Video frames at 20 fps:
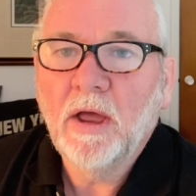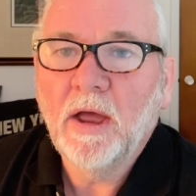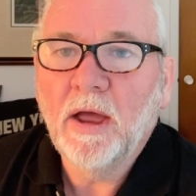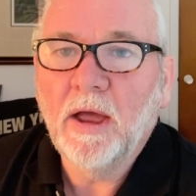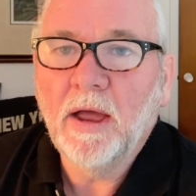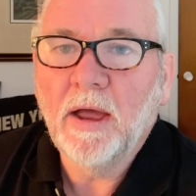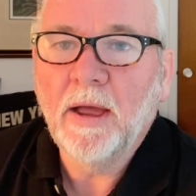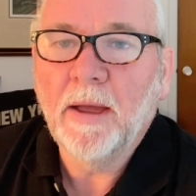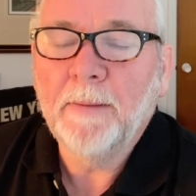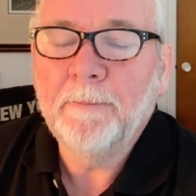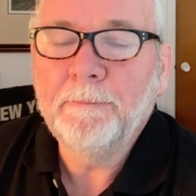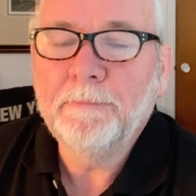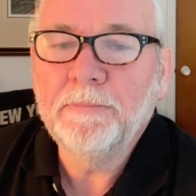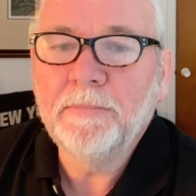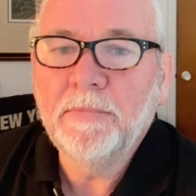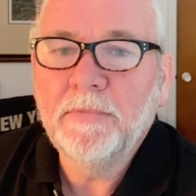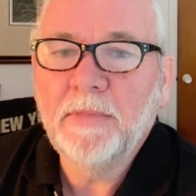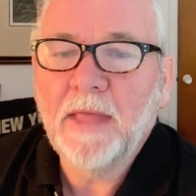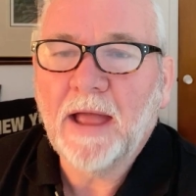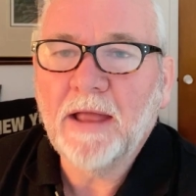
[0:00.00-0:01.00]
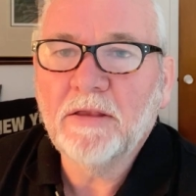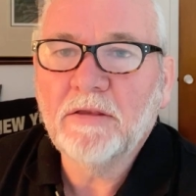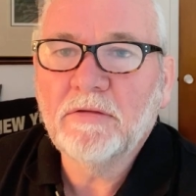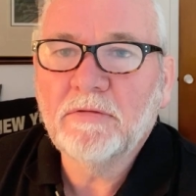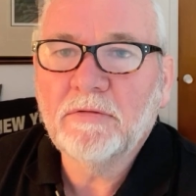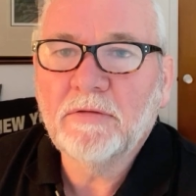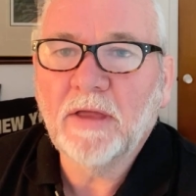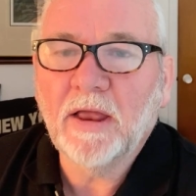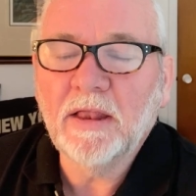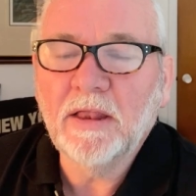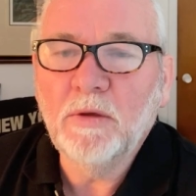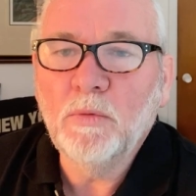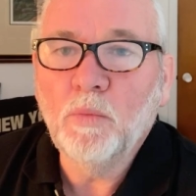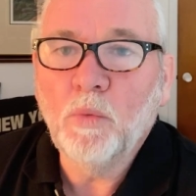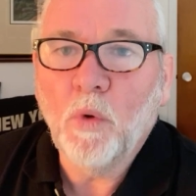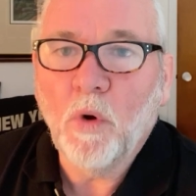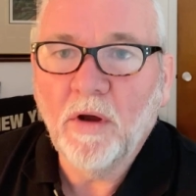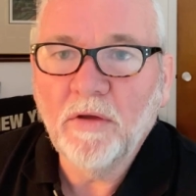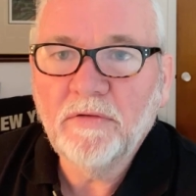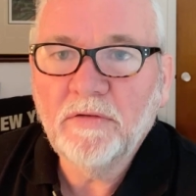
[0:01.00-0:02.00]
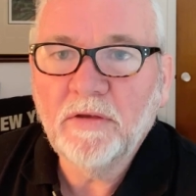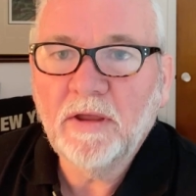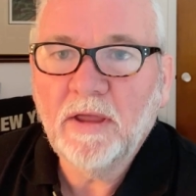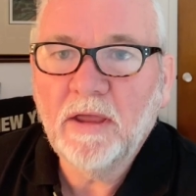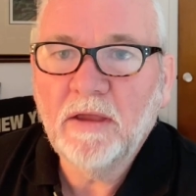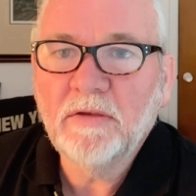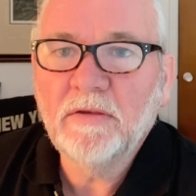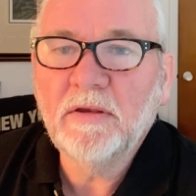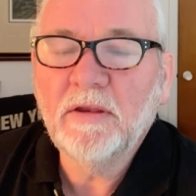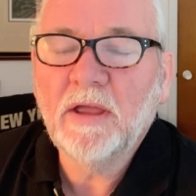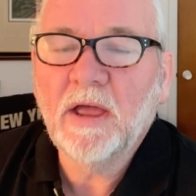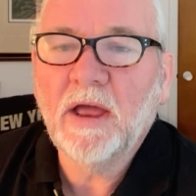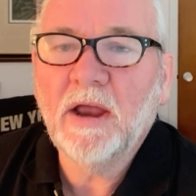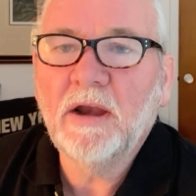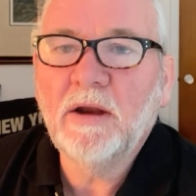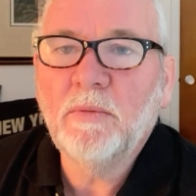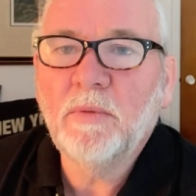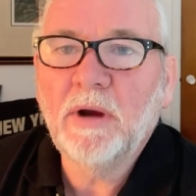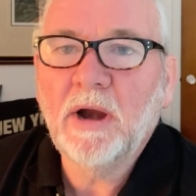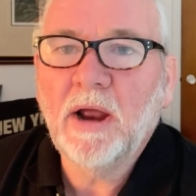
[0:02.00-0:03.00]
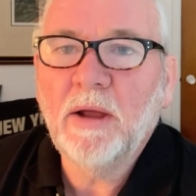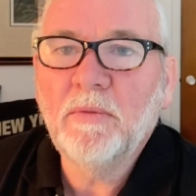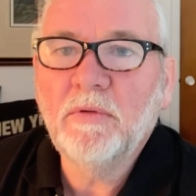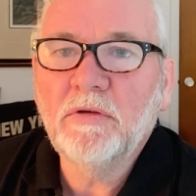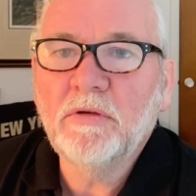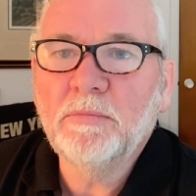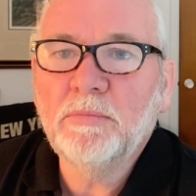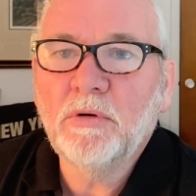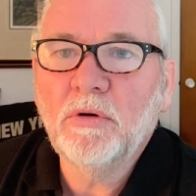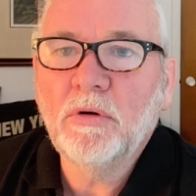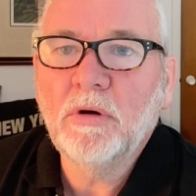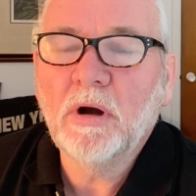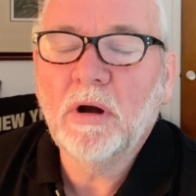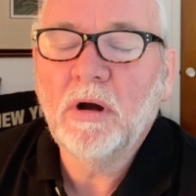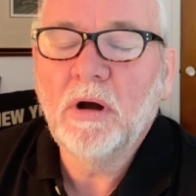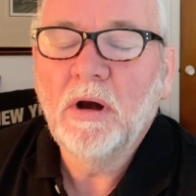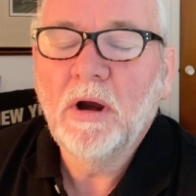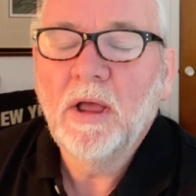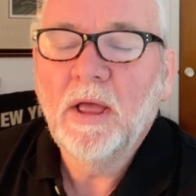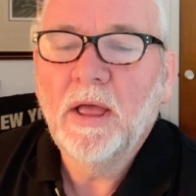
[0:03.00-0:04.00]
That certainly was the case in Canada when I was a broker.